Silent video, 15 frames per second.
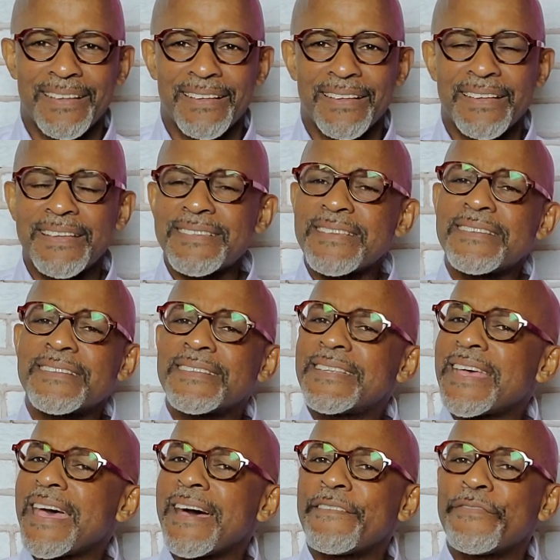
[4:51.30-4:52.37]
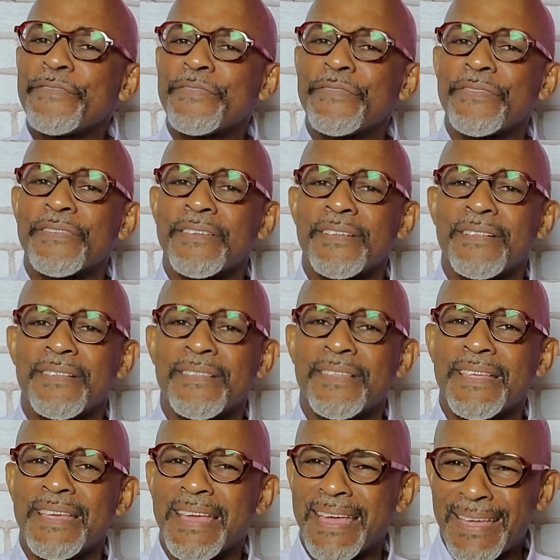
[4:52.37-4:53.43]
Isn't death
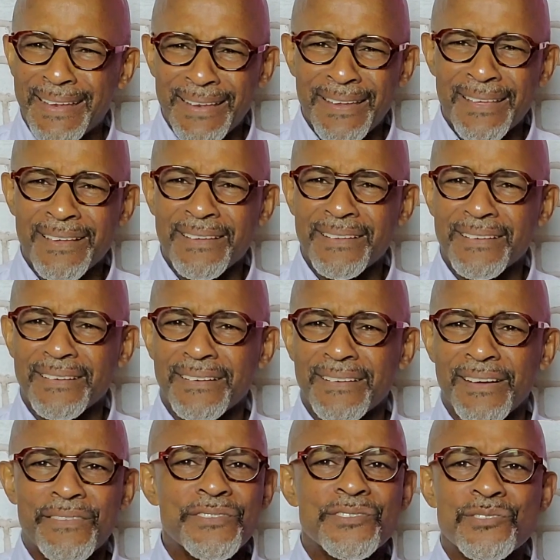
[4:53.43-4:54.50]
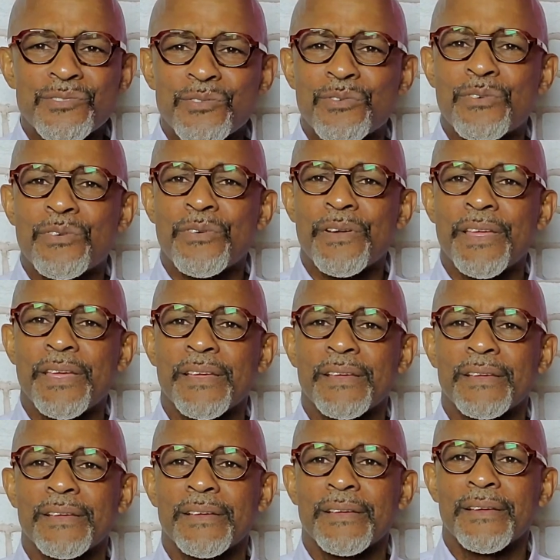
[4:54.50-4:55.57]
the ending of a story?
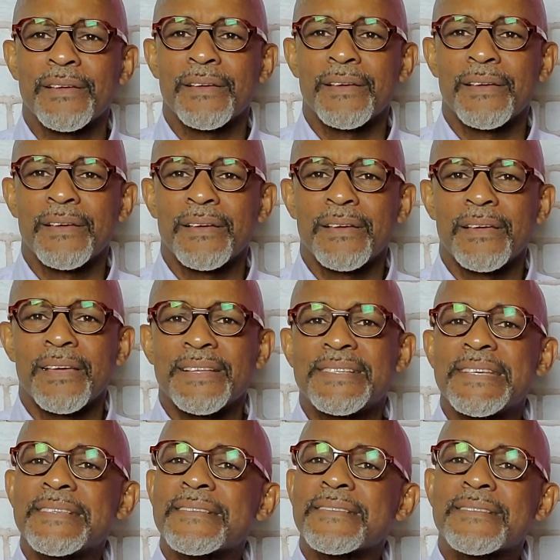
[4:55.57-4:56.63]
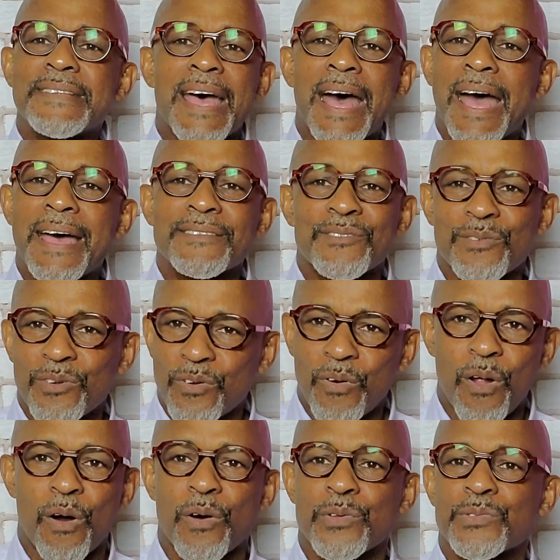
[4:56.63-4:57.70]
And Jesus dies on the
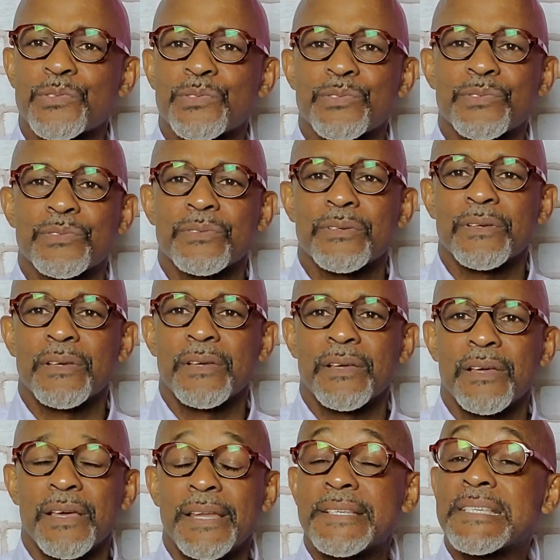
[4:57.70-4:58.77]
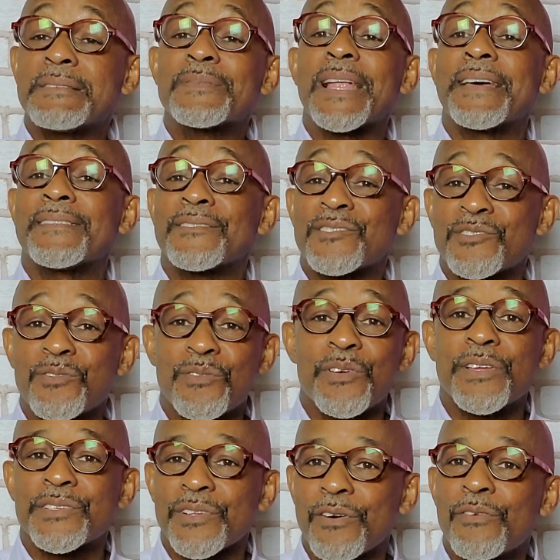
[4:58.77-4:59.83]
cross. And it seems like the
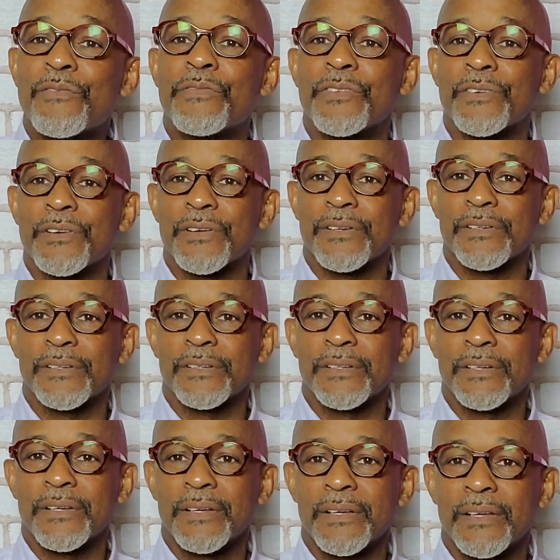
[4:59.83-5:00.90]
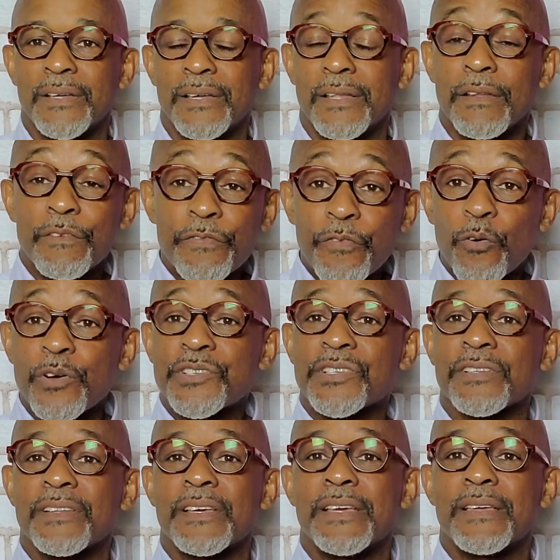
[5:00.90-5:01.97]
story is over. And
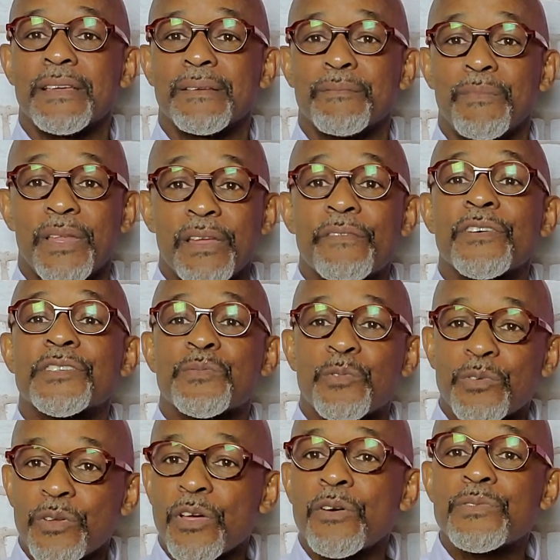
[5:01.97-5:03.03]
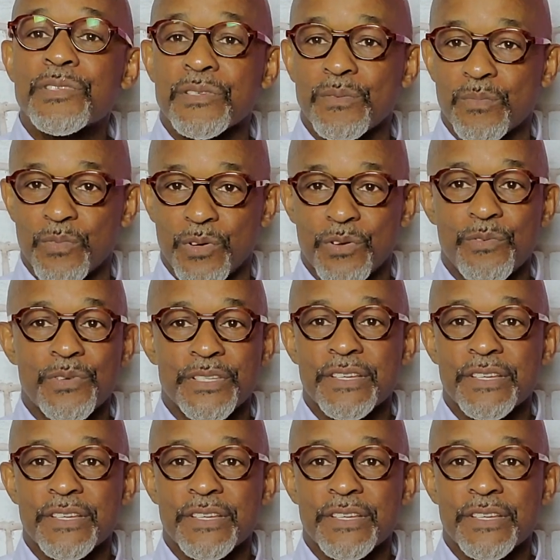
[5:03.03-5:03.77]
unfortunately, many of us will know someone who has